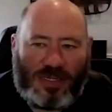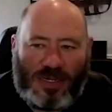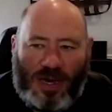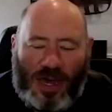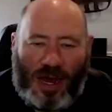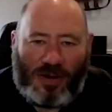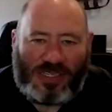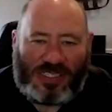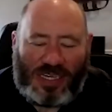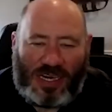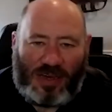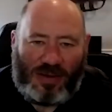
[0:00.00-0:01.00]
And I always
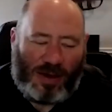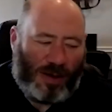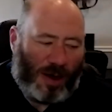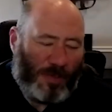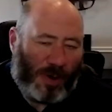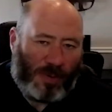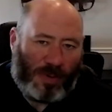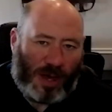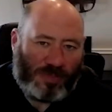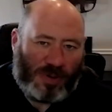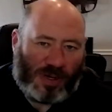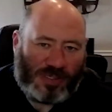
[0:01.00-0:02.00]
see,
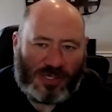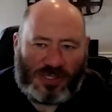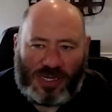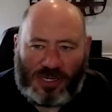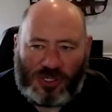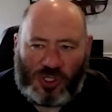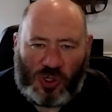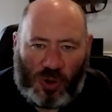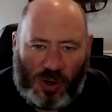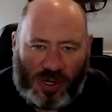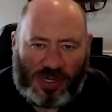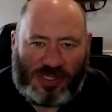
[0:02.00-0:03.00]
I'm also seeing
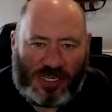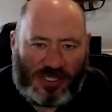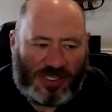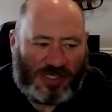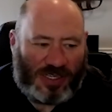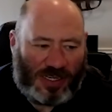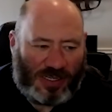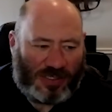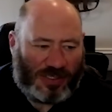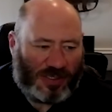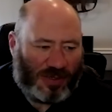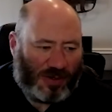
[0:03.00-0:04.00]
shorter
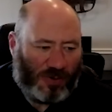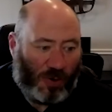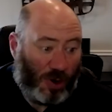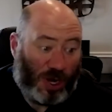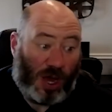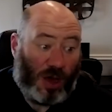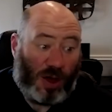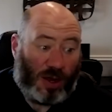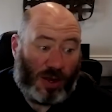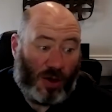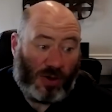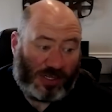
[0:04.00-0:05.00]
contingencies or
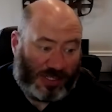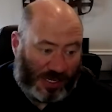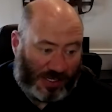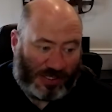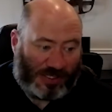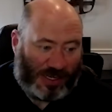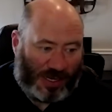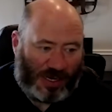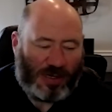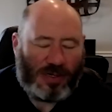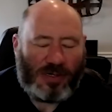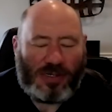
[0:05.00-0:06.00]
no
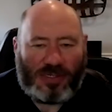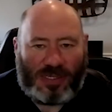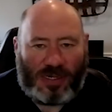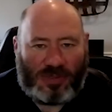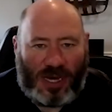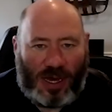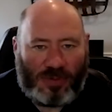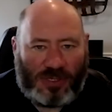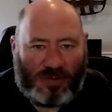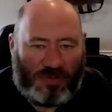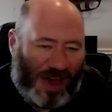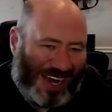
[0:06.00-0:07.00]
contingency sometimes
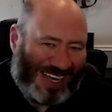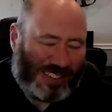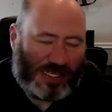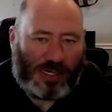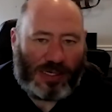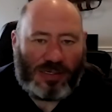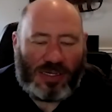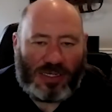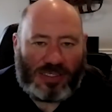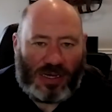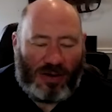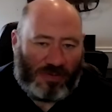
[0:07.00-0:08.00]
on financing.
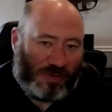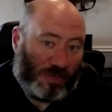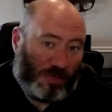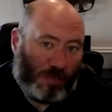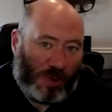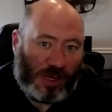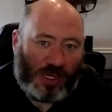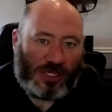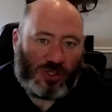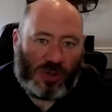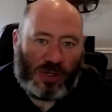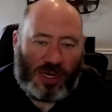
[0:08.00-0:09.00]
And so I have to really
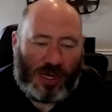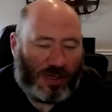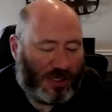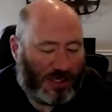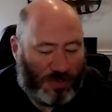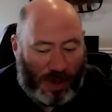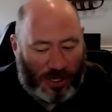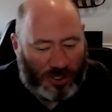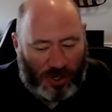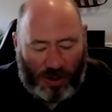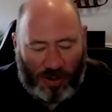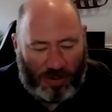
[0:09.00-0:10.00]
drill in and just make
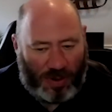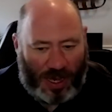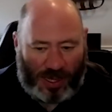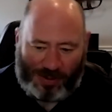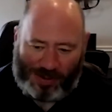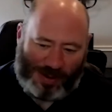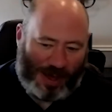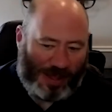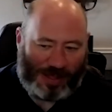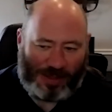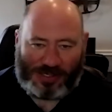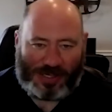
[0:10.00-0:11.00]
sure, hey, I
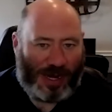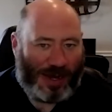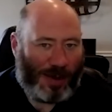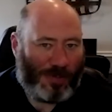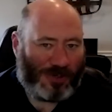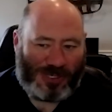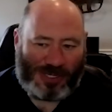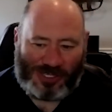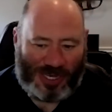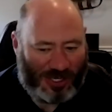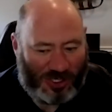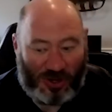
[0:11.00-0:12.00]
think there's 99%
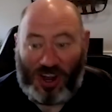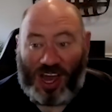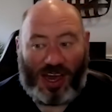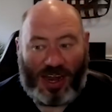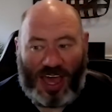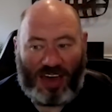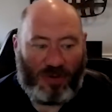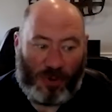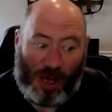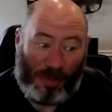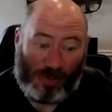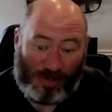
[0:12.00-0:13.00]
chance you're not going to have a
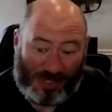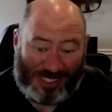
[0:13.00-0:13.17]
problem.